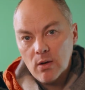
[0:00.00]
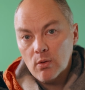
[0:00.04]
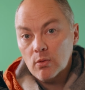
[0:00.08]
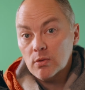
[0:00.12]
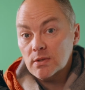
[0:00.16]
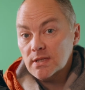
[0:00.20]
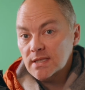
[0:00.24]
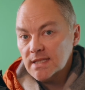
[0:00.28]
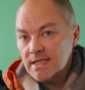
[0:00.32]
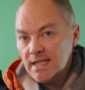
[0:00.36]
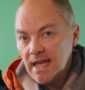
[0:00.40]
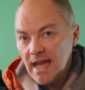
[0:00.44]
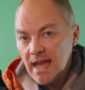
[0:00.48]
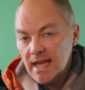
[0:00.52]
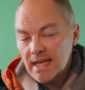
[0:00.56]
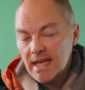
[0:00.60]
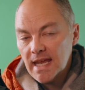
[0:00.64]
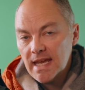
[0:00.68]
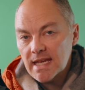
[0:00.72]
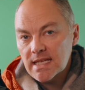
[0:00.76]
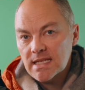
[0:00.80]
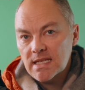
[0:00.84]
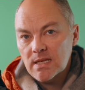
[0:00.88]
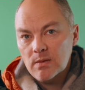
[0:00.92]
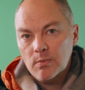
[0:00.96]
or
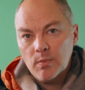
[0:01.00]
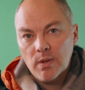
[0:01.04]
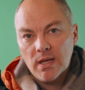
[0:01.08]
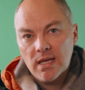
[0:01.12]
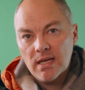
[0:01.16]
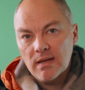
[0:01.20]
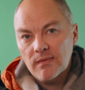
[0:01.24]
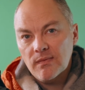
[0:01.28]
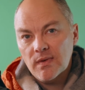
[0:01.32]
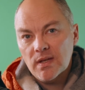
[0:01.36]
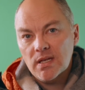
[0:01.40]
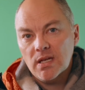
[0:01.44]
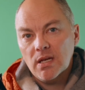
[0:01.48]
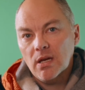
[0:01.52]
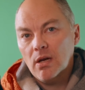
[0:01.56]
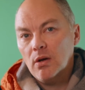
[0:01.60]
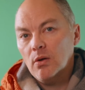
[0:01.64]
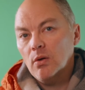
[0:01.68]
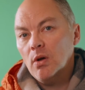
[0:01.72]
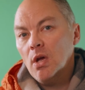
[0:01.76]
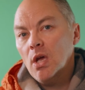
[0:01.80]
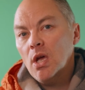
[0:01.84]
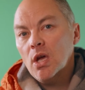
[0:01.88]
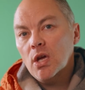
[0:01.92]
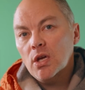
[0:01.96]
1080p video,
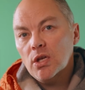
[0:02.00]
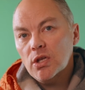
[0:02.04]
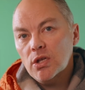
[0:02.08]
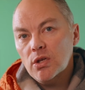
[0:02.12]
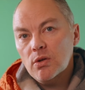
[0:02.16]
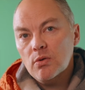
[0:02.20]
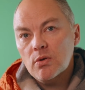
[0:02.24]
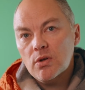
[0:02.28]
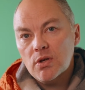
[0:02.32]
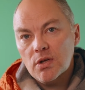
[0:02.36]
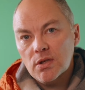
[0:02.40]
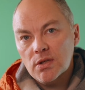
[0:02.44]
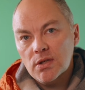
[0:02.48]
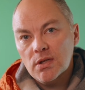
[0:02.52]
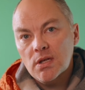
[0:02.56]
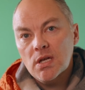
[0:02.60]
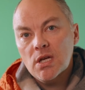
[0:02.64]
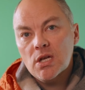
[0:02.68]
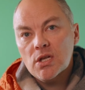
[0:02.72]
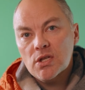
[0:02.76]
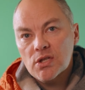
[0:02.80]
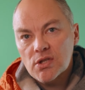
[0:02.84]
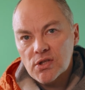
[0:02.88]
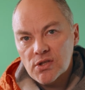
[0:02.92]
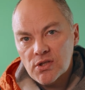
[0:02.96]
you can
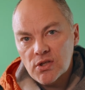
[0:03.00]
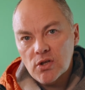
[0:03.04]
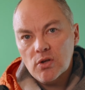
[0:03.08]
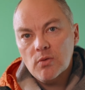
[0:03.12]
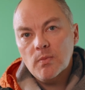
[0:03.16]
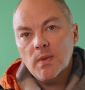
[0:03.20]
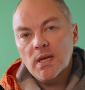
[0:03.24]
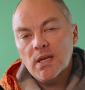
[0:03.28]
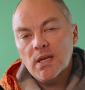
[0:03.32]
zoom